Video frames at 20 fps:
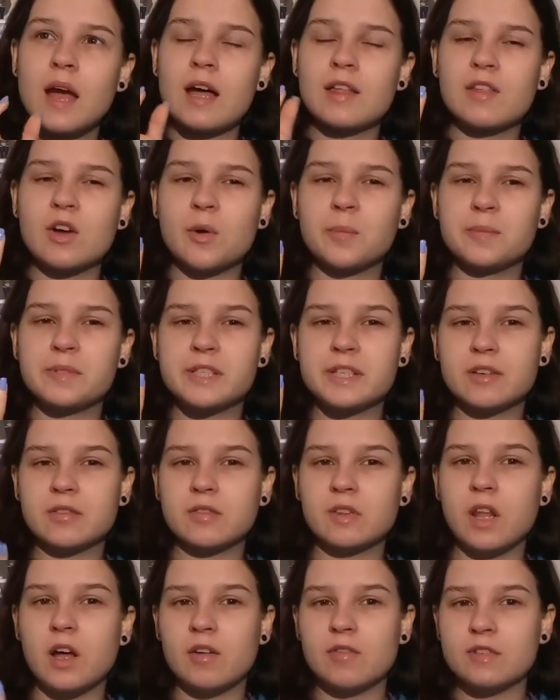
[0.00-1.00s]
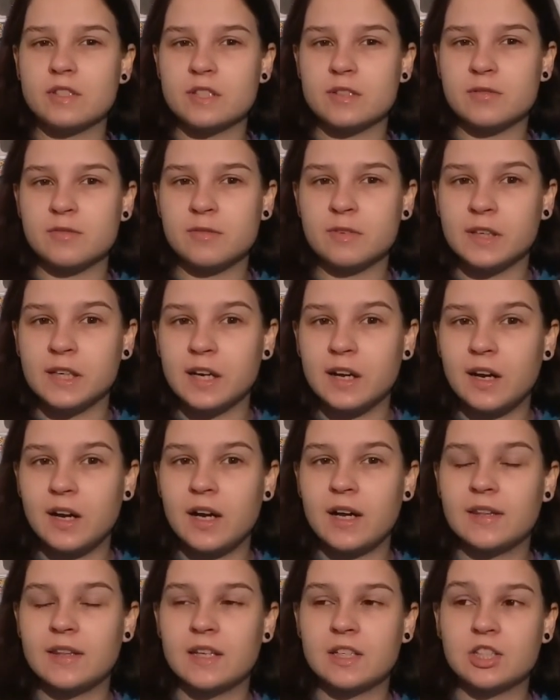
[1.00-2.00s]
how the opposite of love is
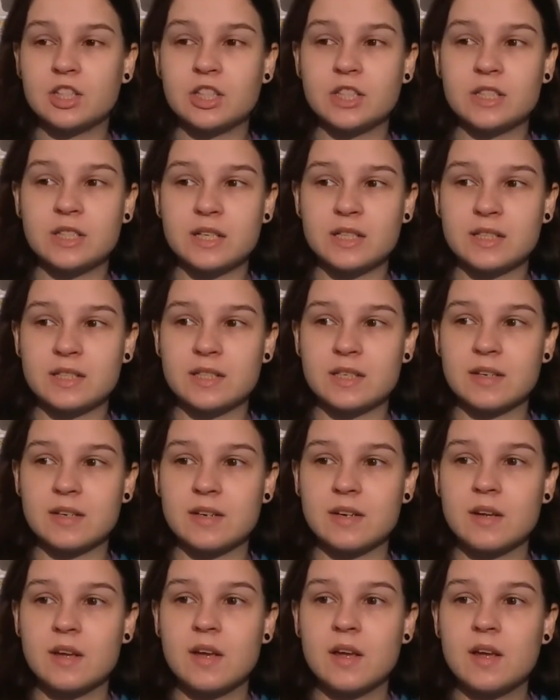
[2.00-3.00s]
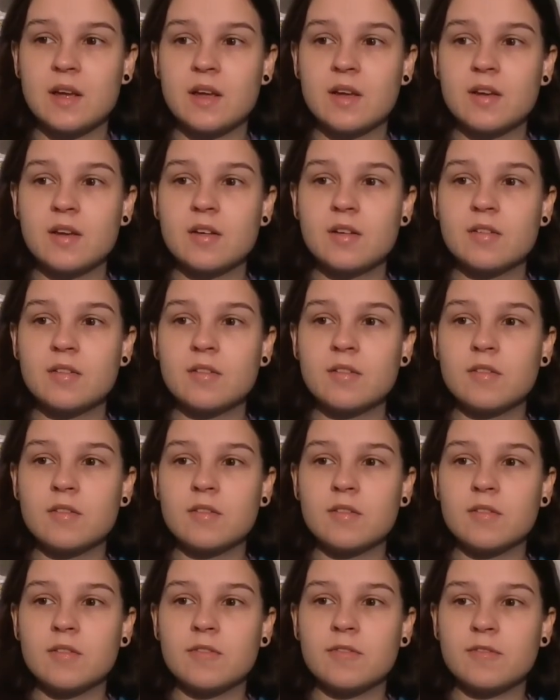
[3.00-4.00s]
fear, and that she doesn't
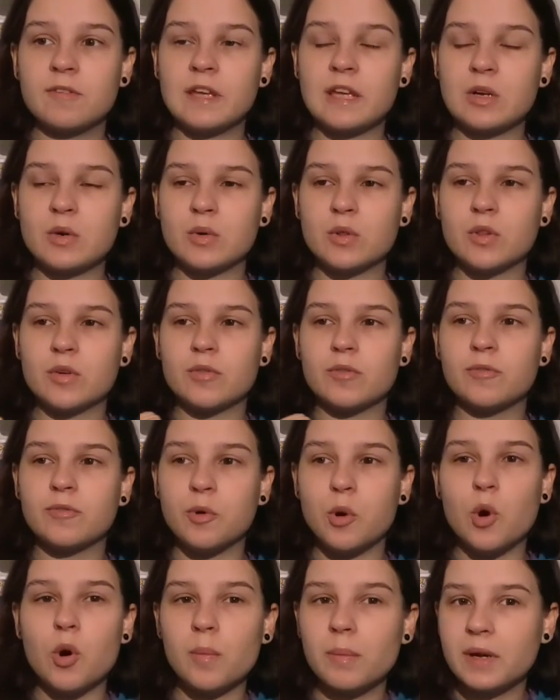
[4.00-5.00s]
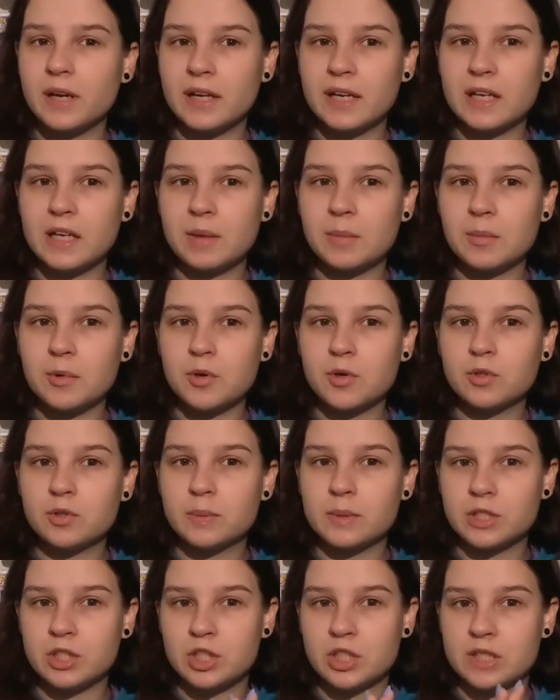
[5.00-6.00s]
feel the former anymore,
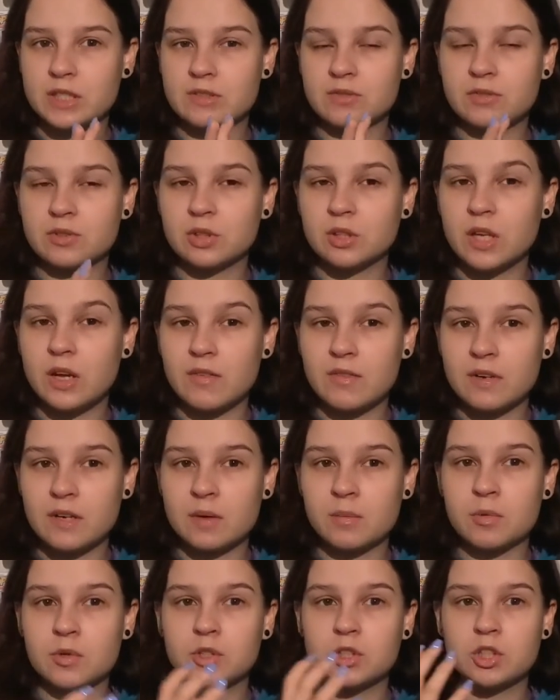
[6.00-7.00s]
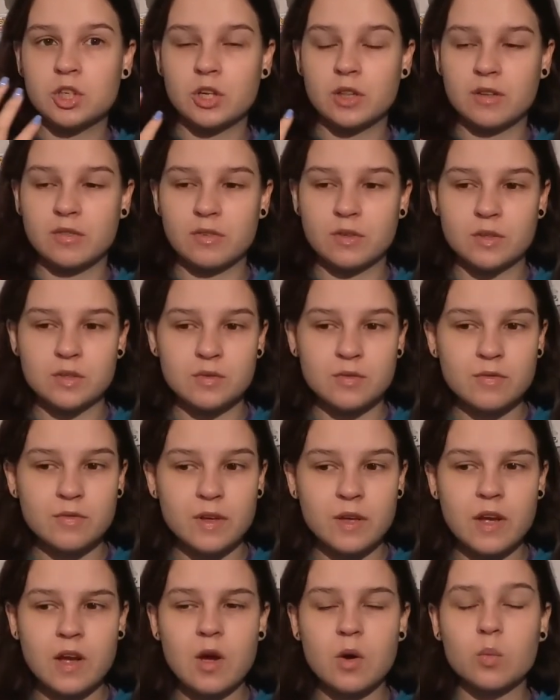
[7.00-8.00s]
which means she doesn't feel love anymore, she only feels
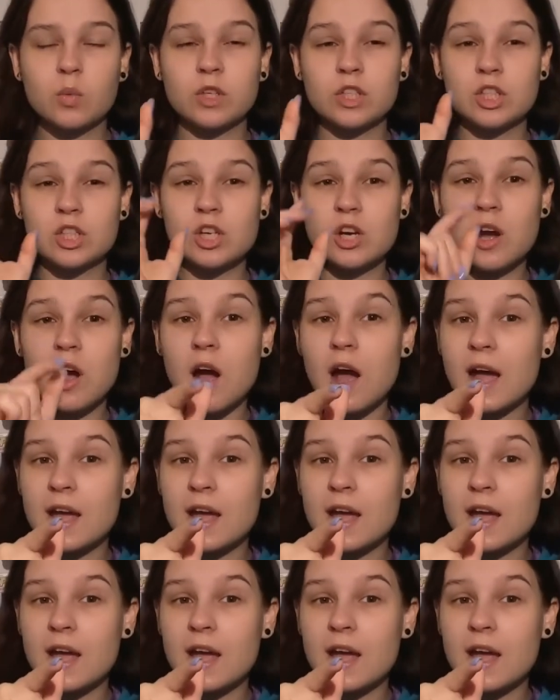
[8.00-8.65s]
fear, which